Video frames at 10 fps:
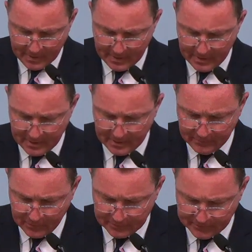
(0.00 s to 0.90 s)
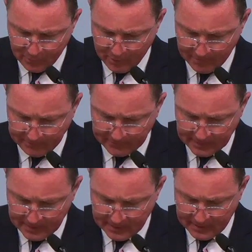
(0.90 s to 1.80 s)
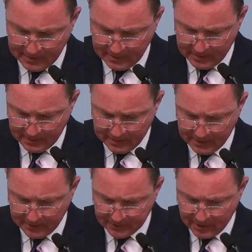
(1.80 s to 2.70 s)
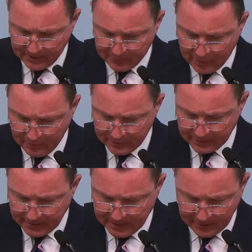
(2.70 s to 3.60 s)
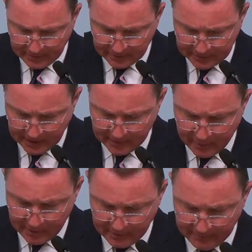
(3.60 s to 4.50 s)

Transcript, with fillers: and verse 4. And I saw thrones, and they sat upon